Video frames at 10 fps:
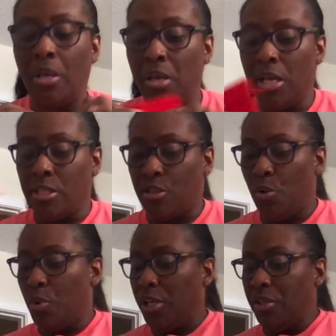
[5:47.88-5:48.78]
So
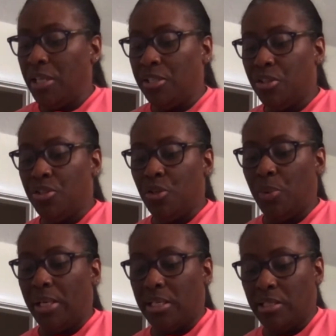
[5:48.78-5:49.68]
what you need to do
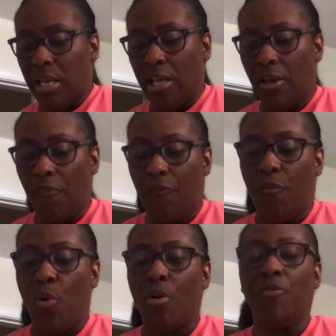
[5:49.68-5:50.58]
is take
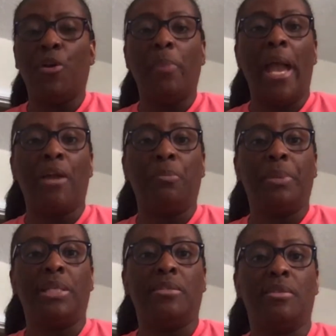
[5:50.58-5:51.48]
4 of your pattern
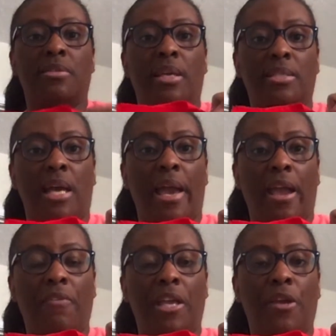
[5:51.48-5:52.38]
pieces, as I
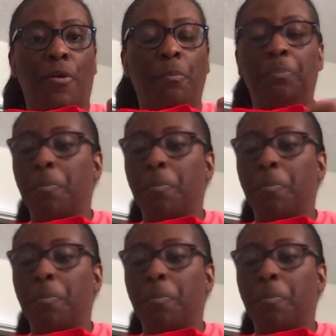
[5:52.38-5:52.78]
have here.